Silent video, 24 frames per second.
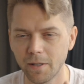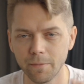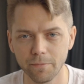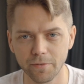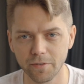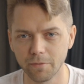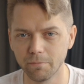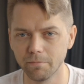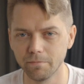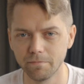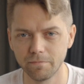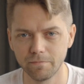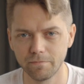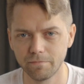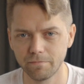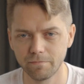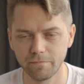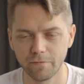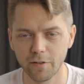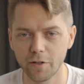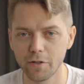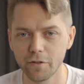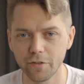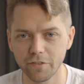pump some
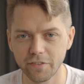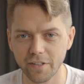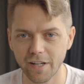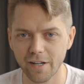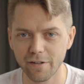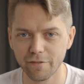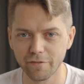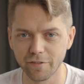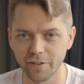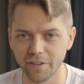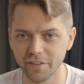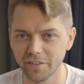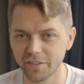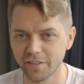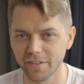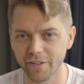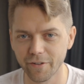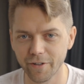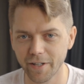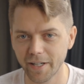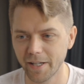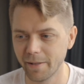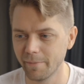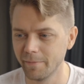photos out for
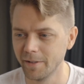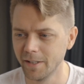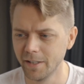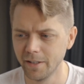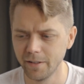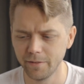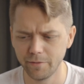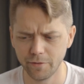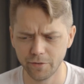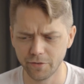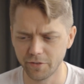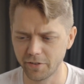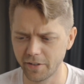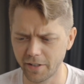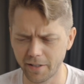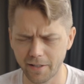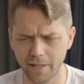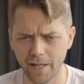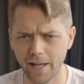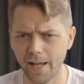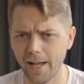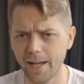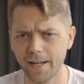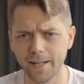Instagram, you're just like,
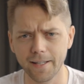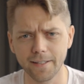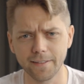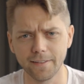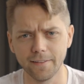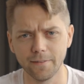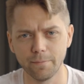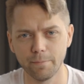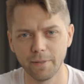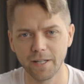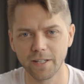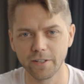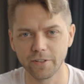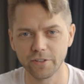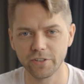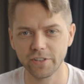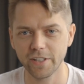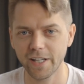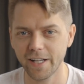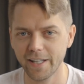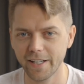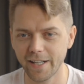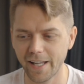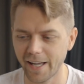I got this banger
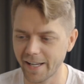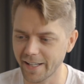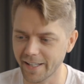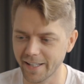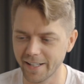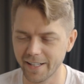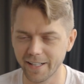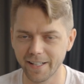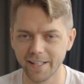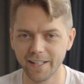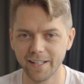shot, I got to